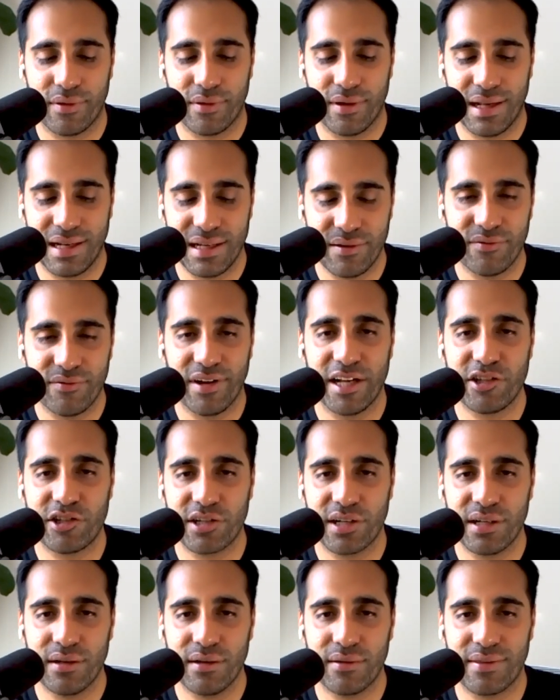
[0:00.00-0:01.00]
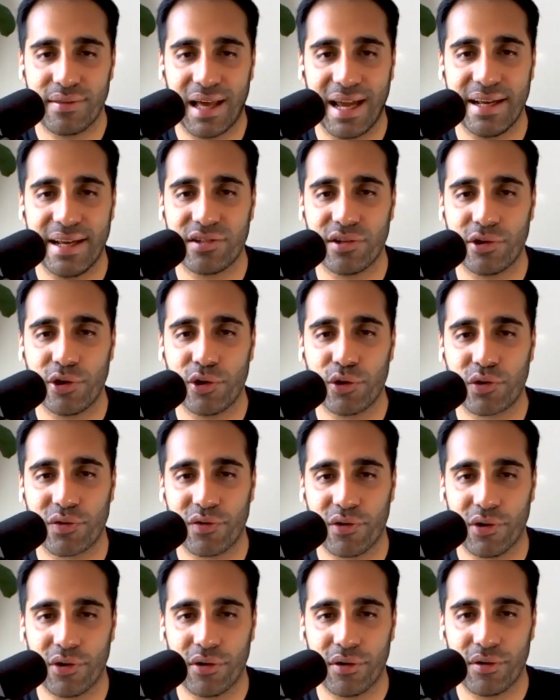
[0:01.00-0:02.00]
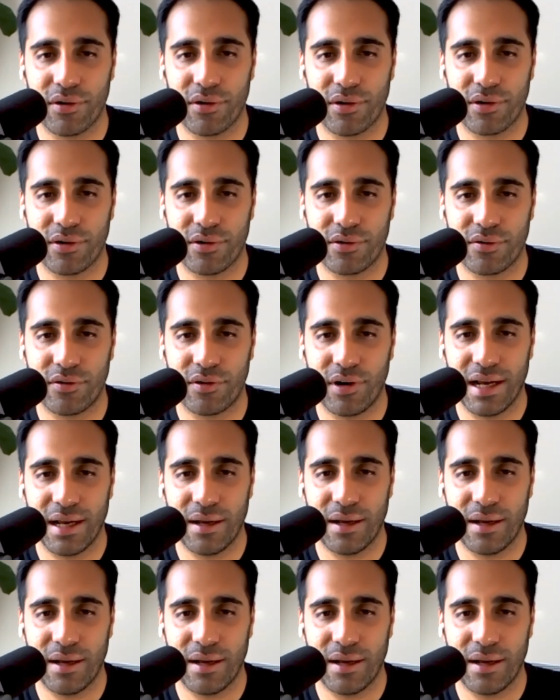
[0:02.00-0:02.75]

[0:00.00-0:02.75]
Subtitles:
an invention that isn't useful. Right.